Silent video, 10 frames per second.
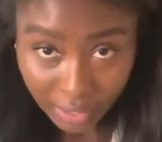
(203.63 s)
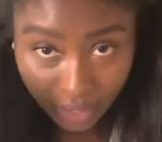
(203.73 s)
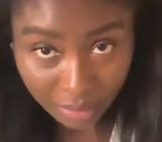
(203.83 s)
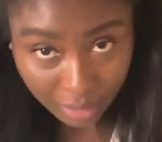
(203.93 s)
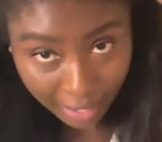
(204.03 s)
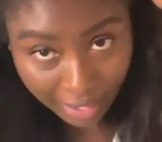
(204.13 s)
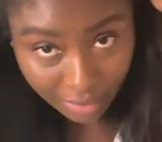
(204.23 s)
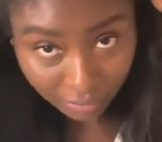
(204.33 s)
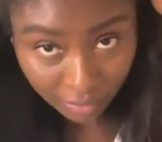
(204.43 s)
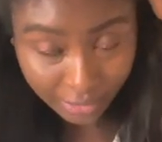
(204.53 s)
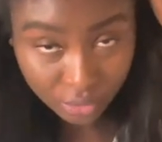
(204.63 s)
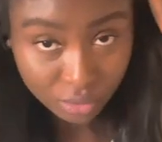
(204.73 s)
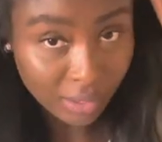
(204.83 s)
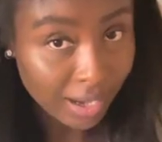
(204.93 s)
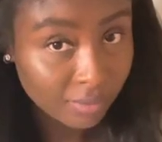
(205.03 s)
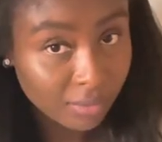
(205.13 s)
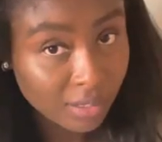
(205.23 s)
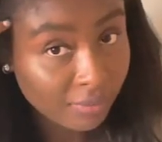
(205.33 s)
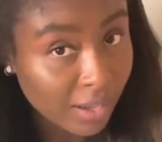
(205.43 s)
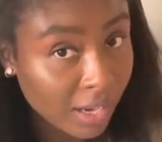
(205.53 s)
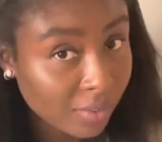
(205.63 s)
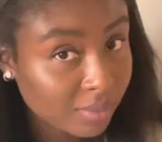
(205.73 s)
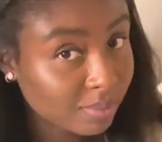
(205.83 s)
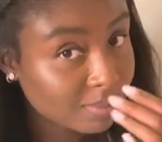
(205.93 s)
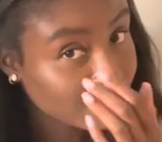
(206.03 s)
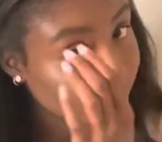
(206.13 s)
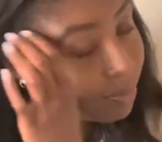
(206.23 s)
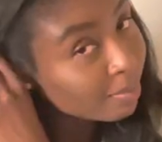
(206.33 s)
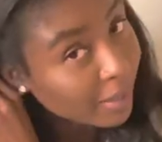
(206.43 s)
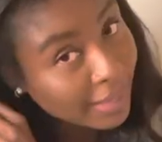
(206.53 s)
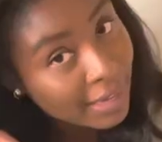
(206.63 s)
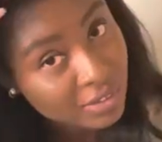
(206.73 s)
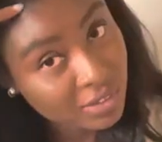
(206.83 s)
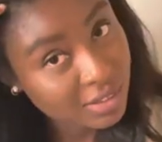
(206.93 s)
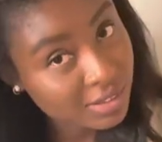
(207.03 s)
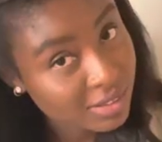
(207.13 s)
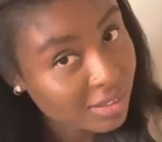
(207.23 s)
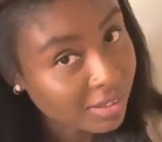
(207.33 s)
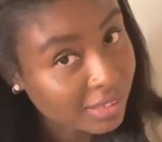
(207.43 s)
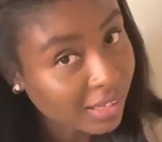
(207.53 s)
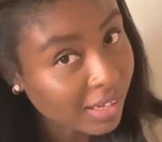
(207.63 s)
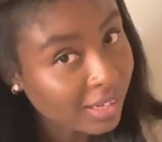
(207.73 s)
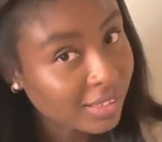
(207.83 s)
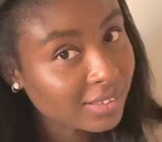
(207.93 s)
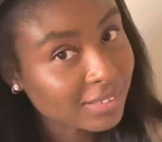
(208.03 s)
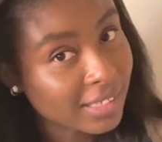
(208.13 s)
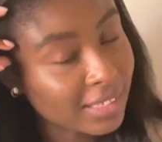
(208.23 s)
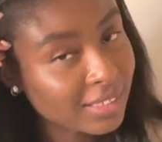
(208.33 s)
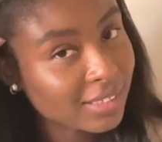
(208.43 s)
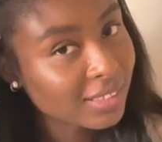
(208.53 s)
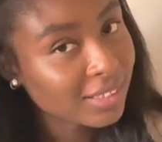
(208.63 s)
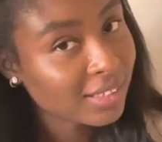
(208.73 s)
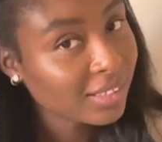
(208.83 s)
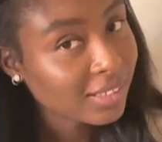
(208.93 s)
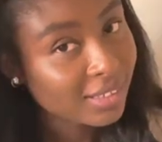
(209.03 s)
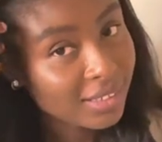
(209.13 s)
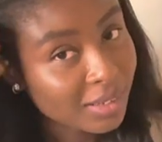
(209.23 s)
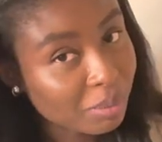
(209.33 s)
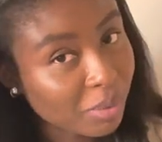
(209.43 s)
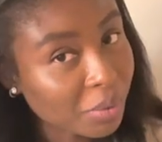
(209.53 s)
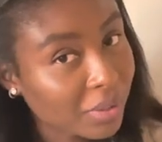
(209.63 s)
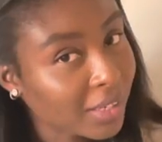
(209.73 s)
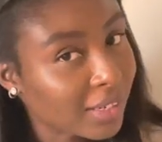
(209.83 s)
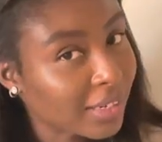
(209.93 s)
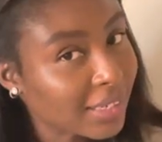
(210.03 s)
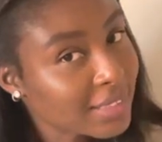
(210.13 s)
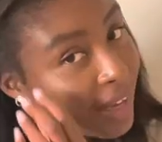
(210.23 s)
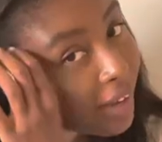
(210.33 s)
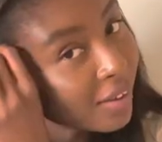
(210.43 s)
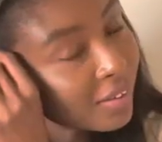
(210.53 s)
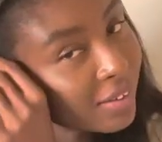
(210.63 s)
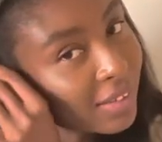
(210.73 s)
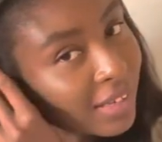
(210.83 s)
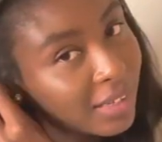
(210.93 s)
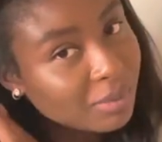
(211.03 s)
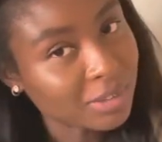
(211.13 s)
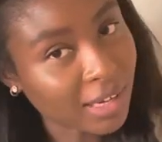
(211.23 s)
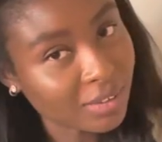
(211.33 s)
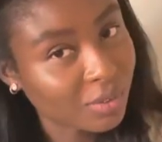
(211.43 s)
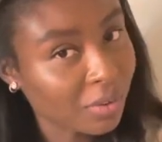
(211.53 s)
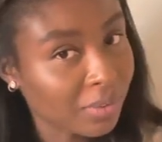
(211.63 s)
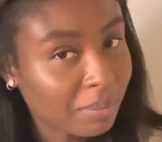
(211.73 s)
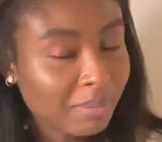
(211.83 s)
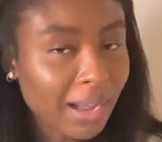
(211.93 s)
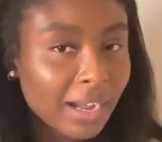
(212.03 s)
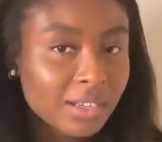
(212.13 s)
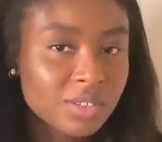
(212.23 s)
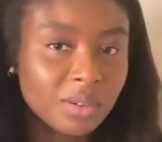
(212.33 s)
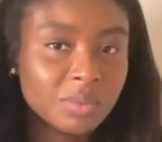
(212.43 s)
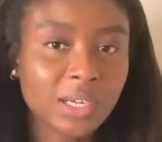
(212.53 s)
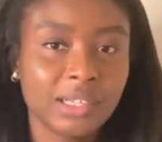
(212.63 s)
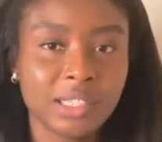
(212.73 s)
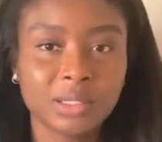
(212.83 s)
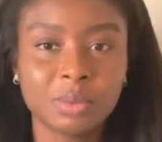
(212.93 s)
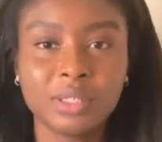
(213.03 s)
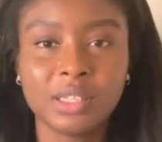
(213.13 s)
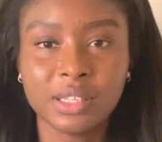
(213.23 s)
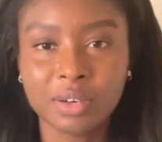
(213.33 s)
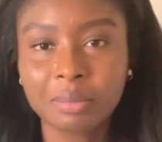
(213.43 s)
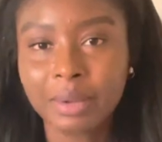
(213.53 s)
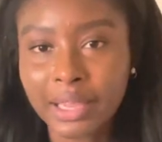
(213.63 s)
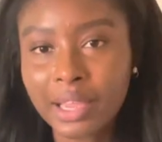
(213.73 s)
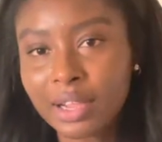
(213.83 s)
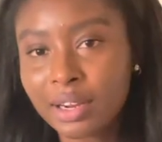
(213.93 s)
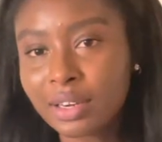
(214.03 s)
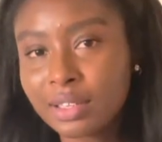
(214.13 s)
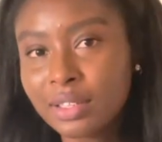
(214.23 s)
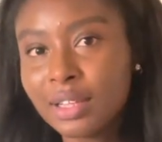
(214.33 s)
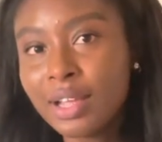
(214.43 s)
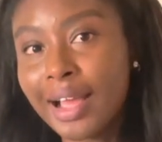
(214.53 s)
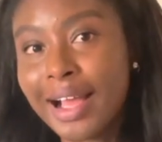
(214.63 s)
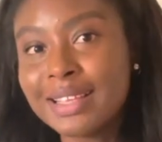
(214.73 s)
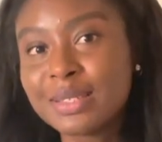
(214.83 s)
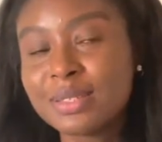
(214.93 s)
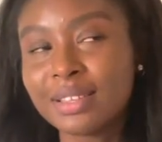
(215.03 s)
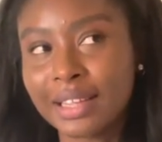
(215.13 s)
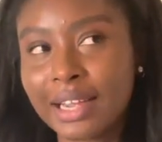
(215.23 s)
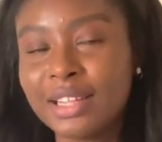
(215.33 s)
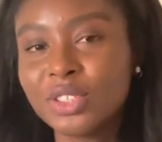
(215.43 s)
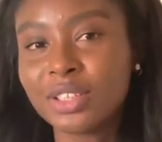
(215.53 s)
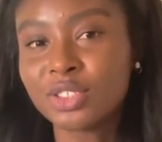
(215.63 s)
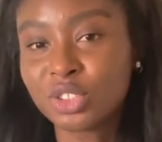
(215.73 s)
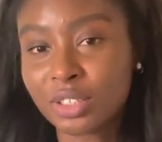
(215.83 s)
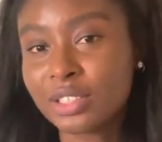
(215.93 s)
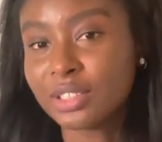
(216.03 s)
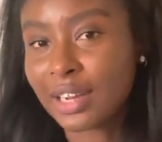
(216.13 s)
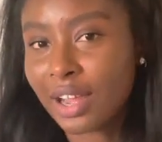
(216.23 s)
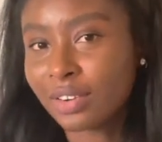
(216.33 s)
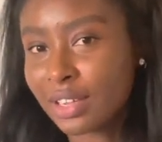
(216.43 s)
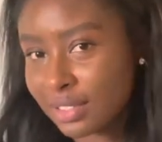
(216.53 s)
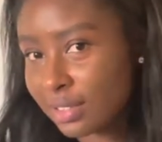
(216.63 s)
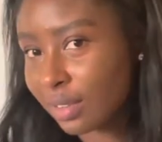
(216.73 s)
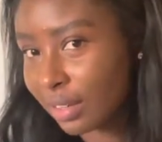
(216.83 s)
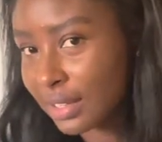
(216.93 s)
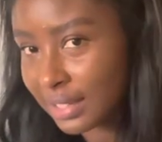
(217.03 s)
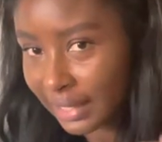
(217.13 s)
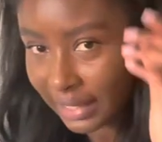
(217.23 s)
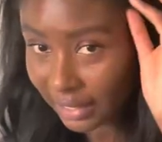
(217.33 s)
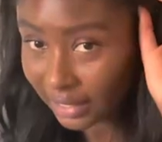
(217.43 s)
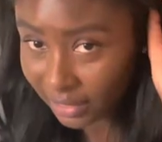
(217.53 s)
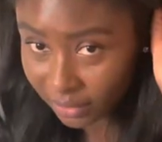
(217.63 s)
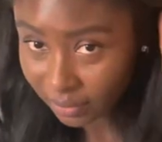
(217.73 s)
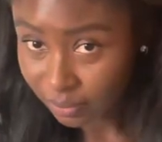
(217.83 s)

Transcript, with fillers: and I have I do have leave out my edges are not like they're broken as hell and I'm trying to grow them back so I'm trying not to put heat on my hair as like I try to stretch it out as long as I can